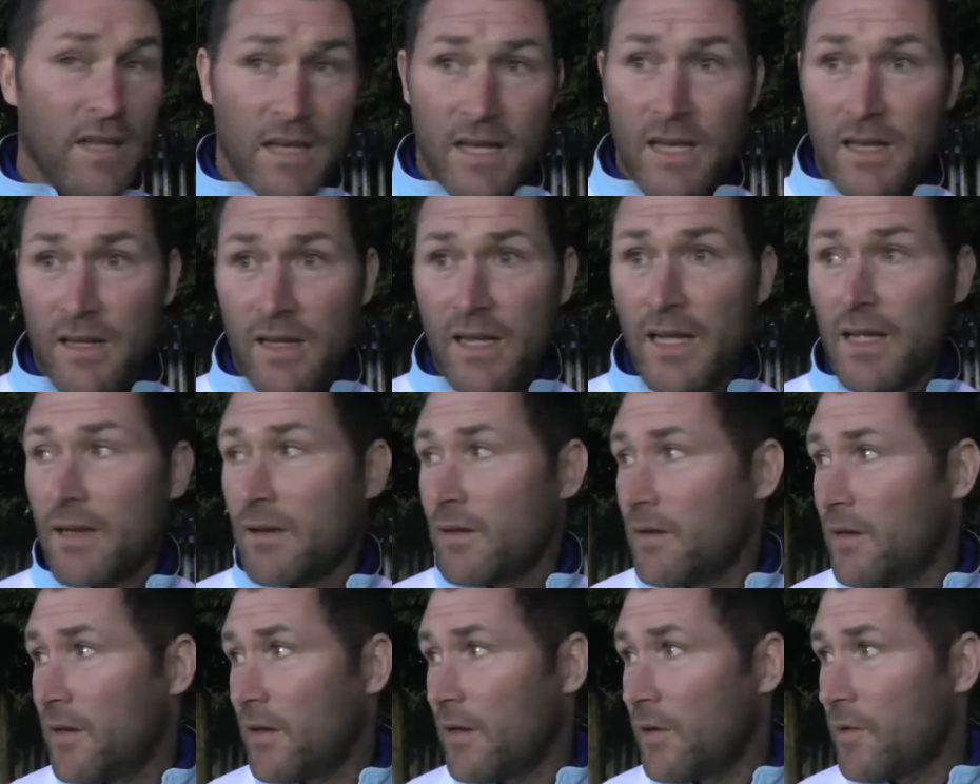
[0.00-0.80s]
Yeah,
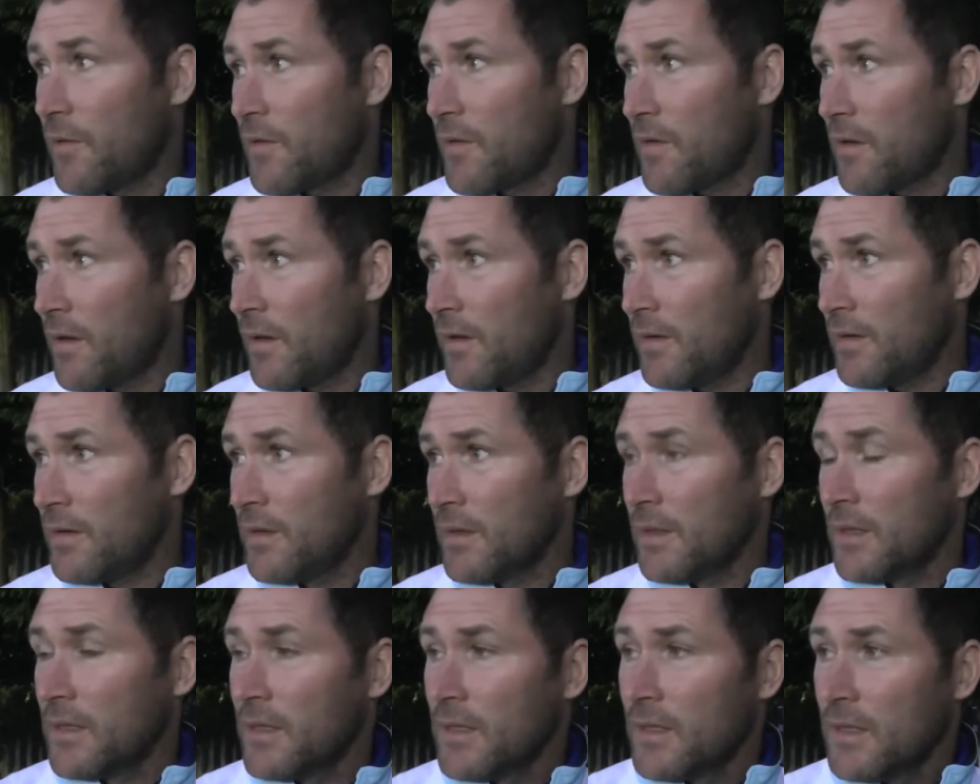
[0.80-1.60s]
again, you know,
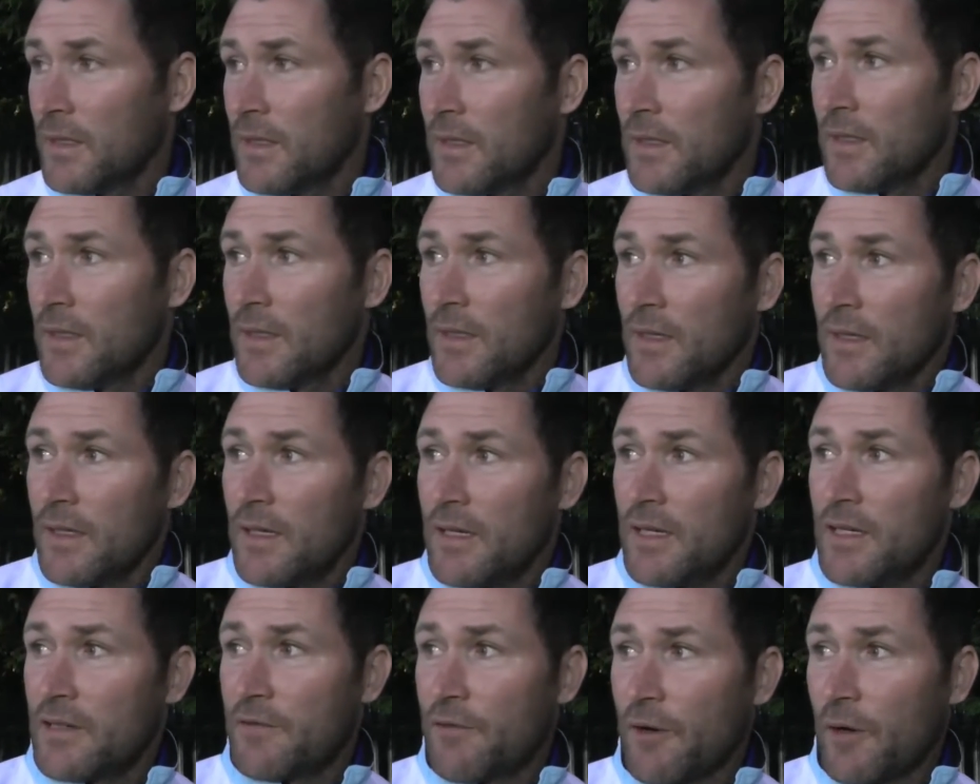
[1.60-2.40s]

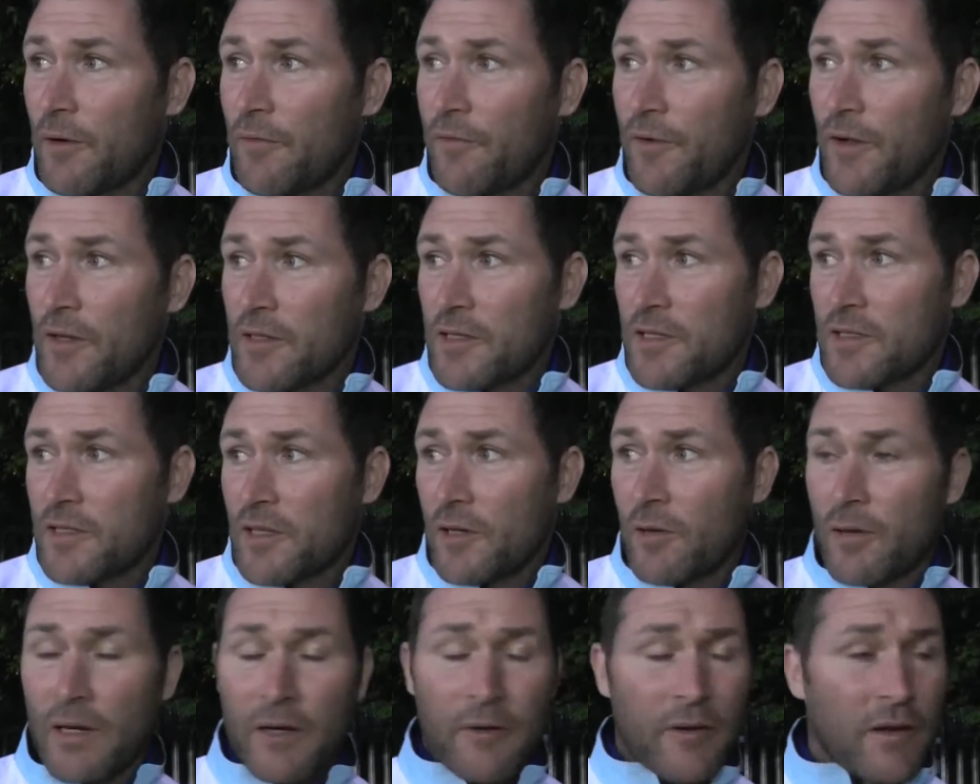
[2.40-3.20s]
he's very
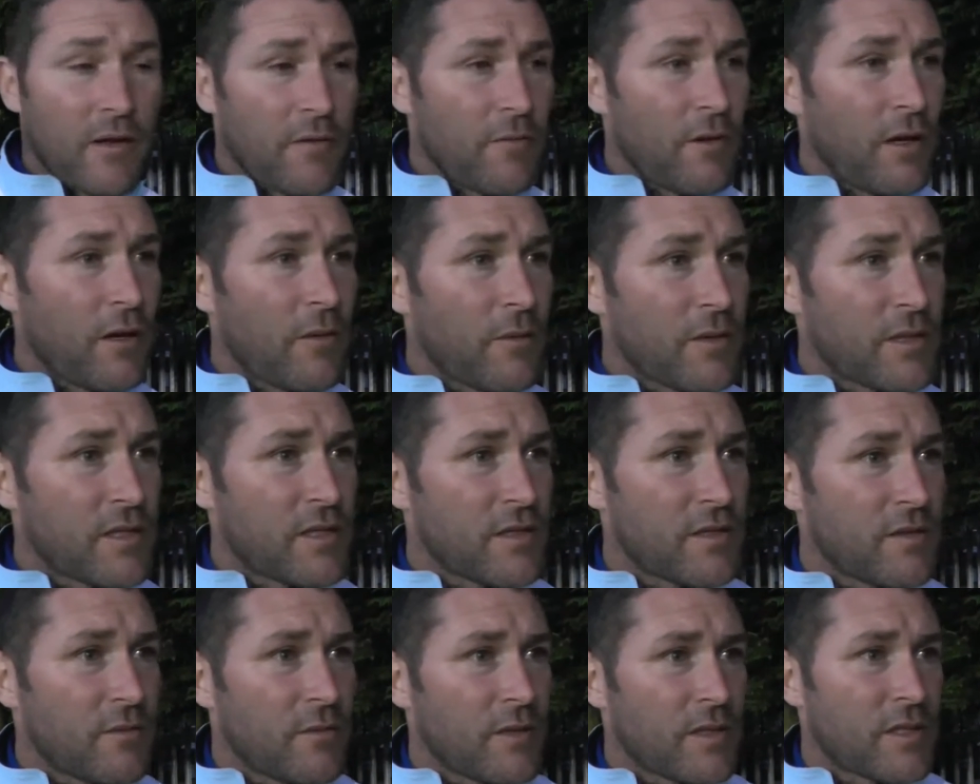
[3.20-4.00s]
versatile, Harry, as well, which
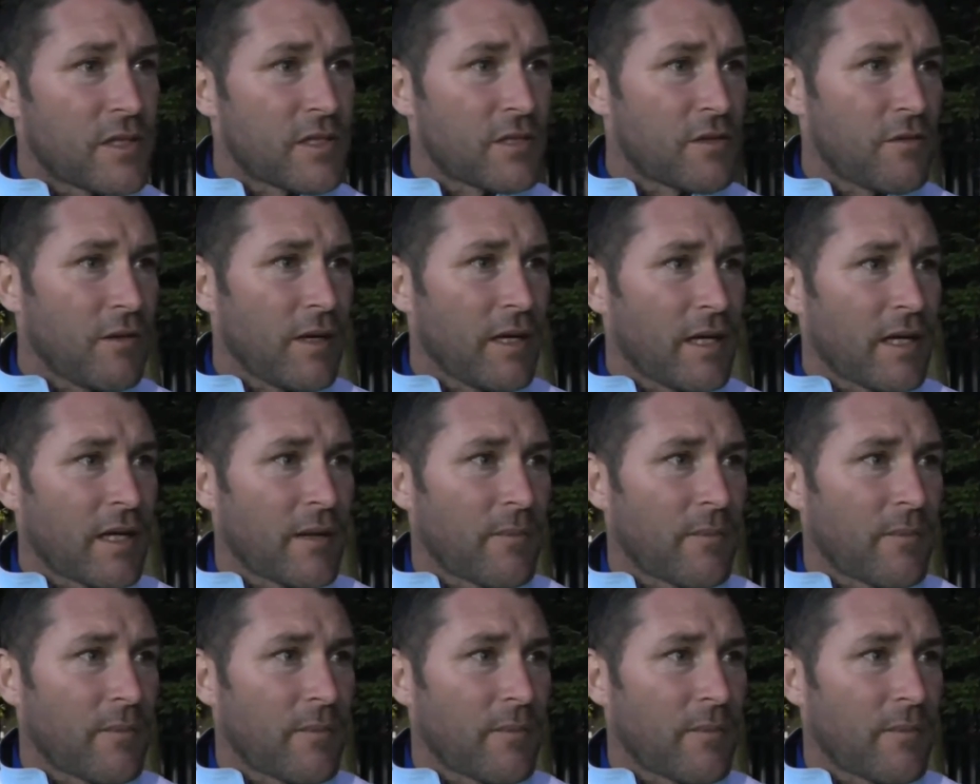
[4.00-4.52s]
is great.